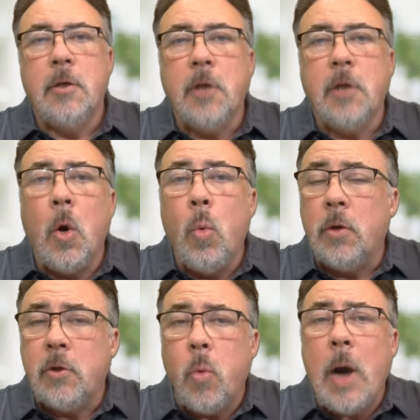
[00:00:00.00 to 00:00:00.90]
So,
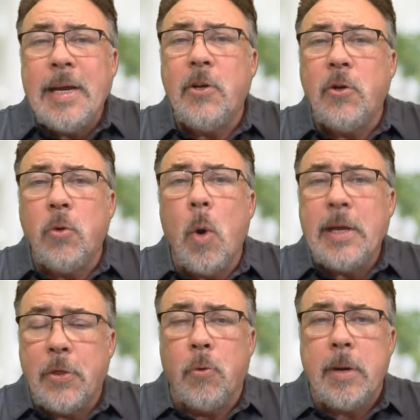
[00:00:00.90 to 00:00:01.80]
will
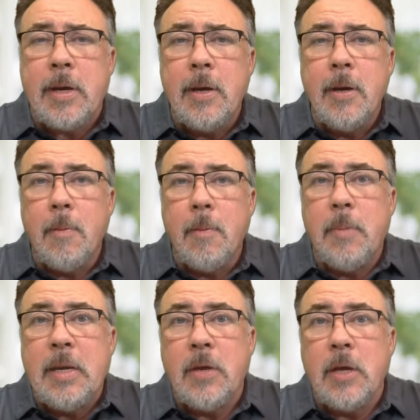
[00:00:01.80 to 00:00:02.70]
2023
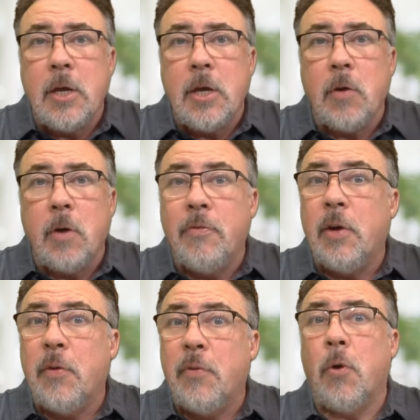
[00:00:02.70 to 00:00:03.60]
be the year
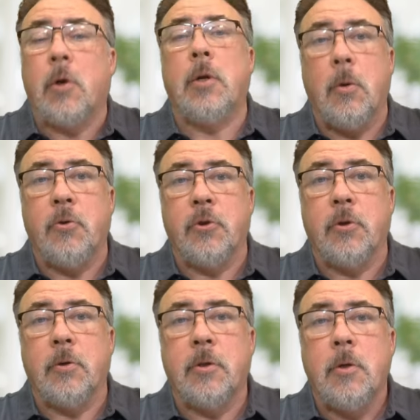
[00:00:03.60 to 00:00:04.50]
of the
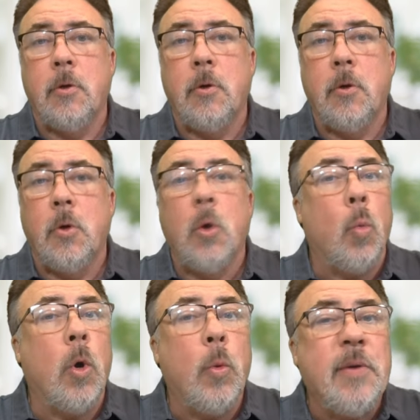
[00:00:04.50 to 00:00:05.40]
foreclosures?
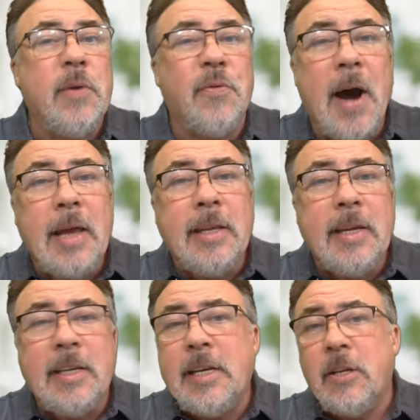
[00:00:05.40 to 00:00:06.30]
Will we
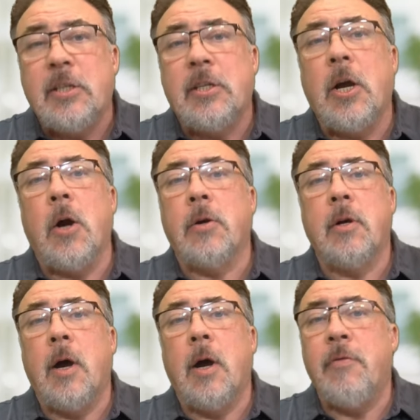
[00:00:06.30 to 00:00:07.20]
finally see the
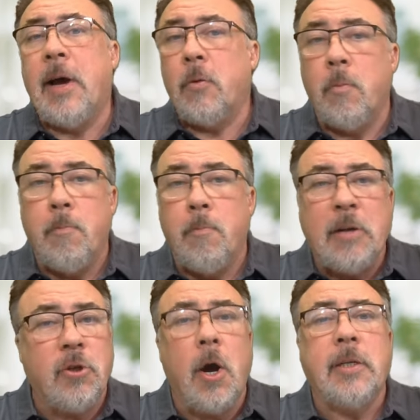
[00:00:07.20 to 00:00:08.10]
start of that
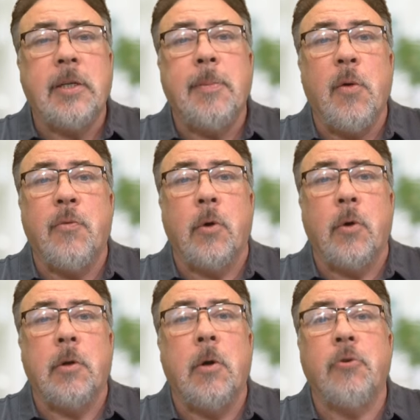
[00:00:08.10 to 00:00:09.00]
much talked about
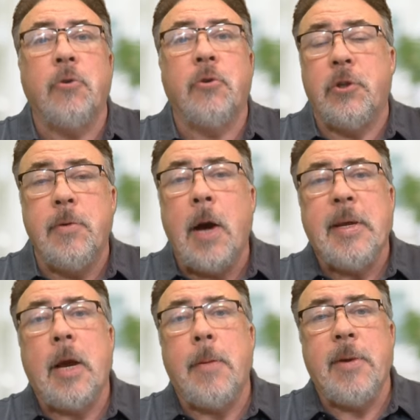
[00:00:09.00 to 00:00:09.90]
foreclosure
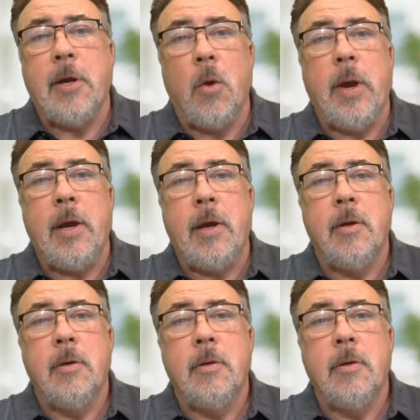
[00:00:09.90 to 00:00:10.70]
tsunami coming our way?